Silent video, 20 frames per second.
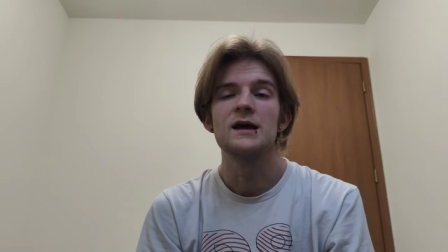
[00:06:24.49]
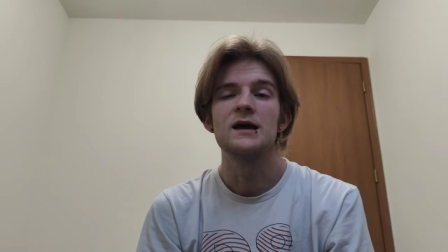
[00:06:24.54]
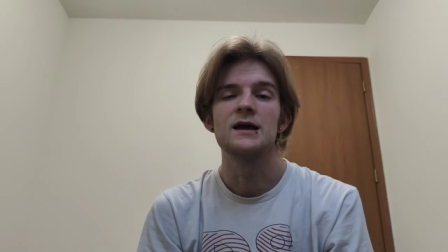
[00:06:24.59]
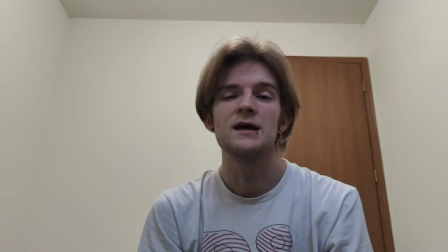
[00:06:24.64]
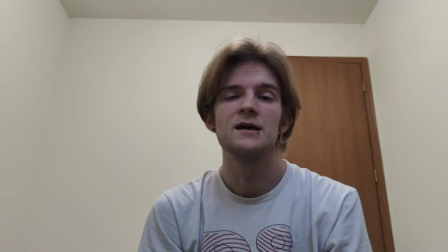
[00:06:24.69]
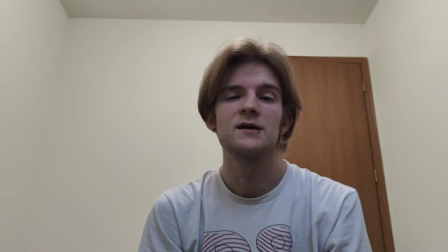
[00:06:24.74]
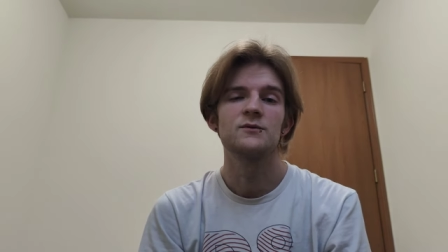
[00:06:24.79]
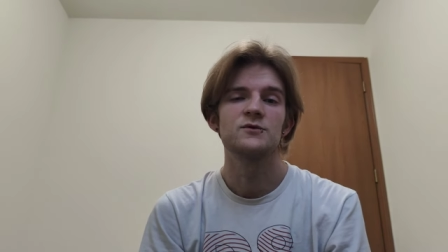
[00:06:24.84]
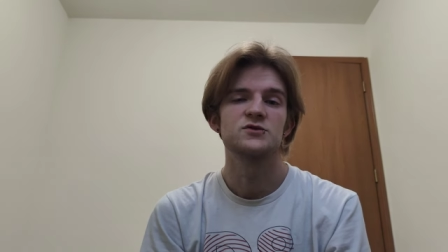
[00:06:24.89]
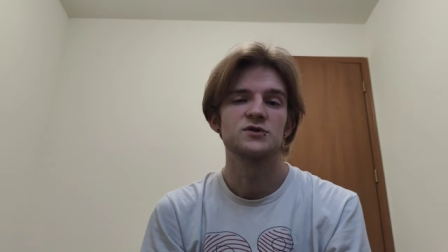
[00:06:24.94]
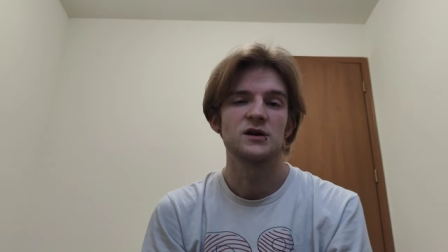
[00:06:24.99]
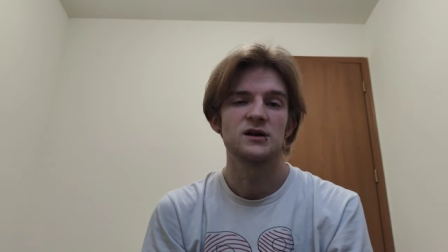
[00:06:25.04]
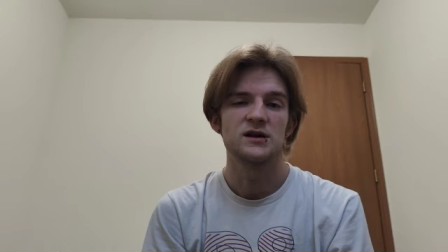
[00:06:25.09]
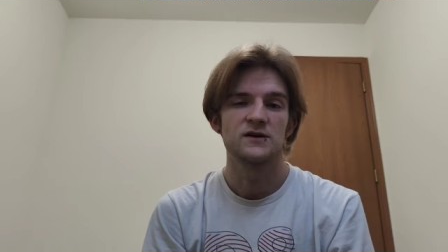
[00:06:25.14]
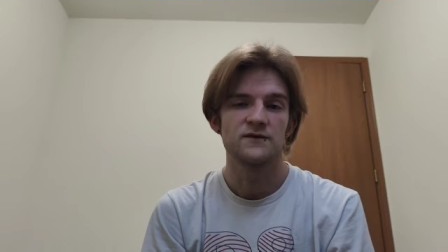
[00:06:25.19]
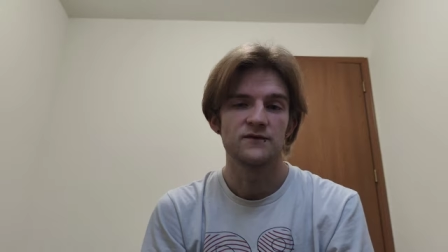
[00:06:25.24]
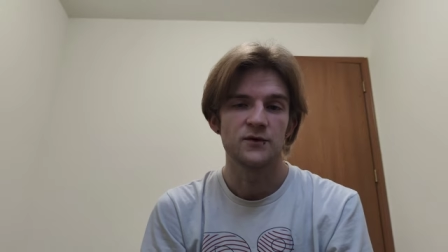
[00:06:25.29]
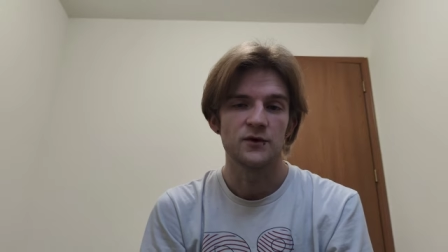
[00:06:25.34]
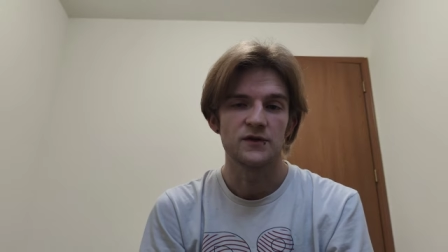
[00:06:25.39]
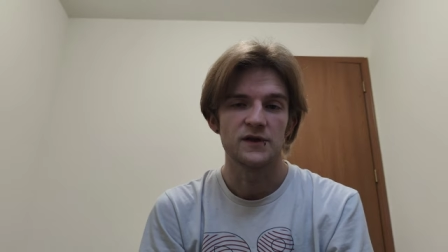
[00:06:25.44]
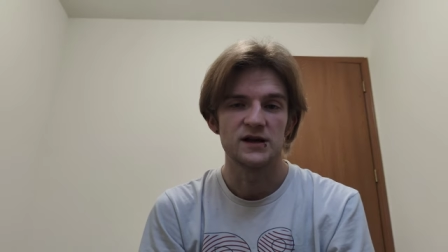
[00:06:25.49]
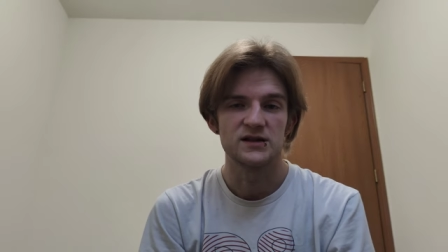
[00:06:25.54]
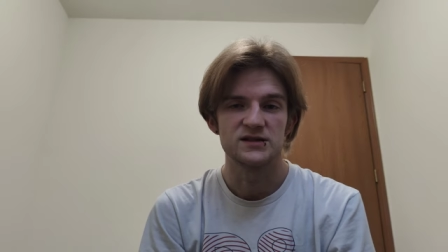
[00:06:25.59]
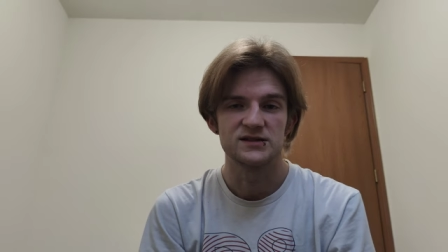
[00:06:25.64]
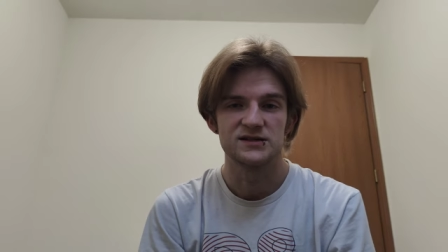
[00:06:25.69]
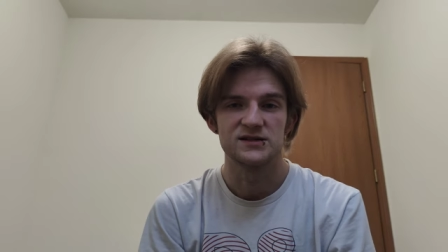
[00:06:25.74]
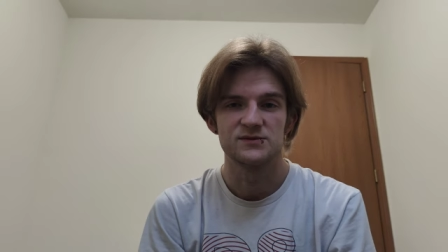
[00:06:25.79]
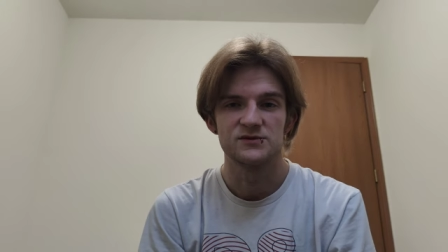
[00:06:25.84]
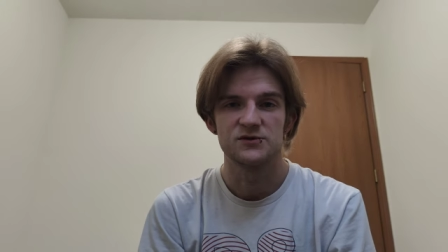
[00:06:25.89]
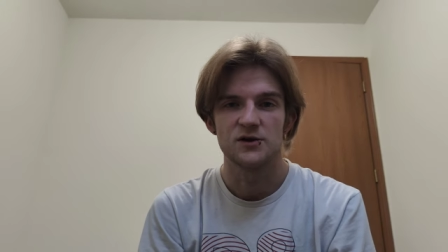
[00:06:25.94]
and we're trying to hit
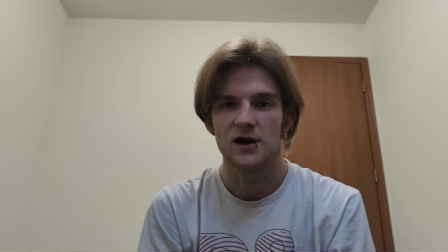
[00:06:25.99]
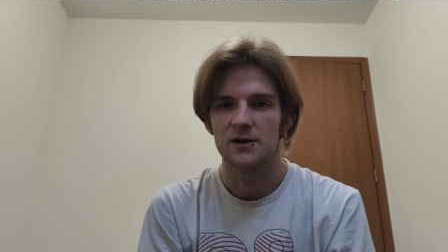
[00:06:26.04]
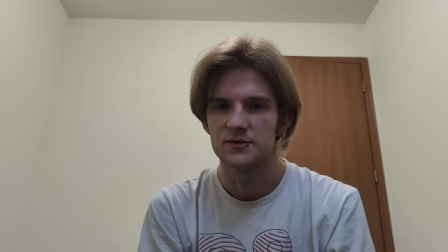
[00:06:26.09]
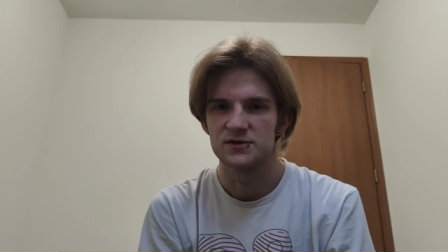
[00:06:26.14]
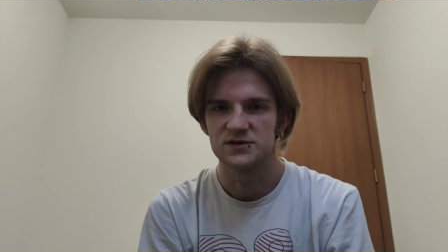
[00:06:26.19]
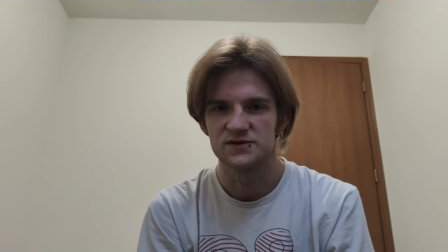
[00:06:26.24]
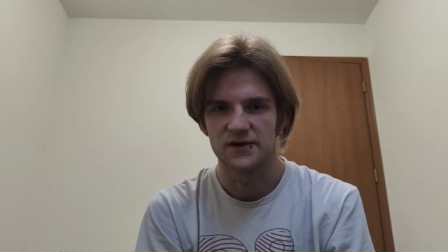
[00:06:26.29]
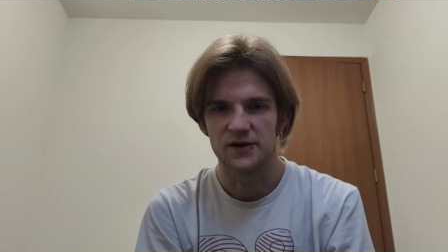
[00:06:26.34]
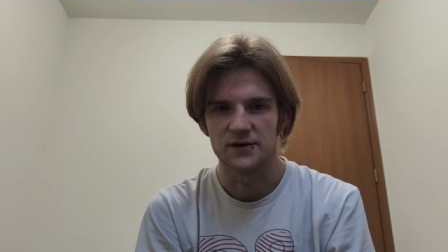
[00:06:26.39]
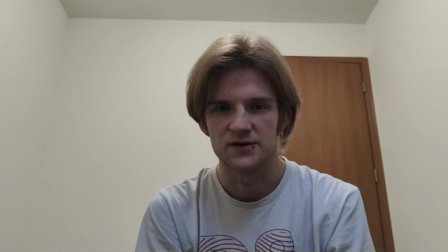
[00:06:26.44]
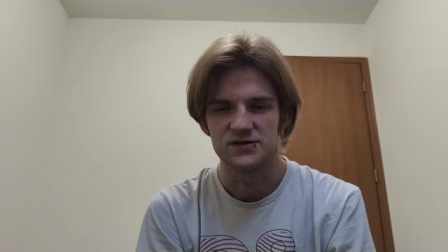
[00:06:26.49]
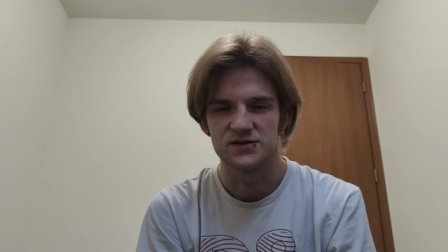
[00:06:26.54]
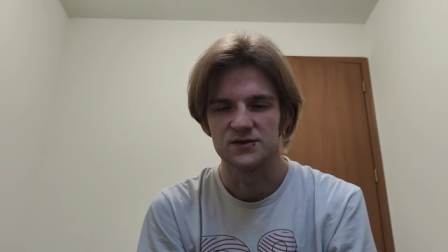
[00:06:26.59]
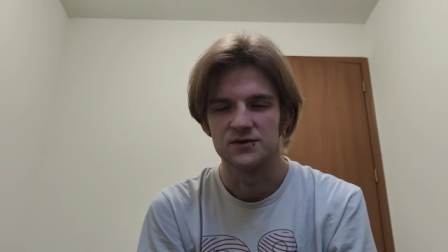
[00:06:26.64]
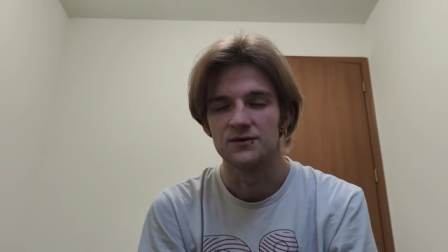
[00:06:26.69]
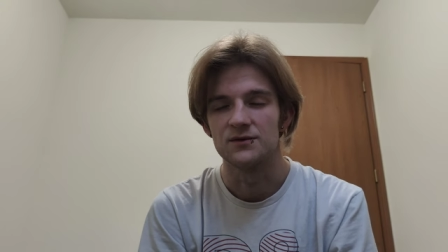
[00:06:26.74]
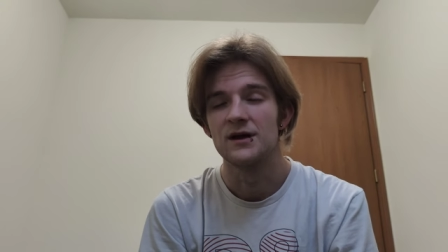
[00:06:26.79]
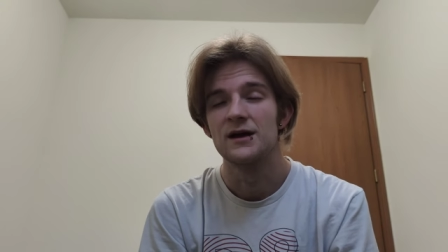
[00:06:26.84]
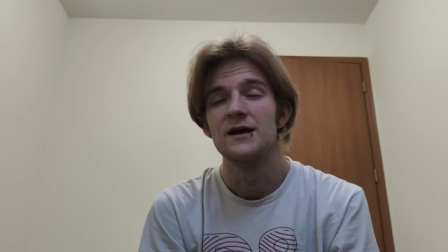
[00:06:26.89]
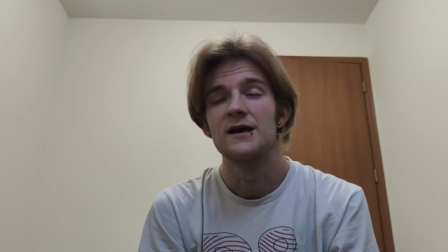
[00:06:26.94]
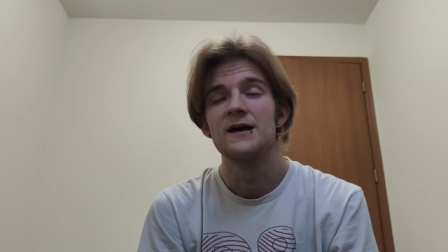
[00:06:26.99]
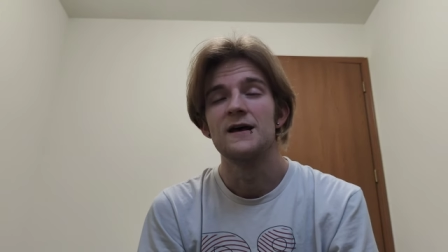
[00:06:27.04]
4,000 subscribers very soon.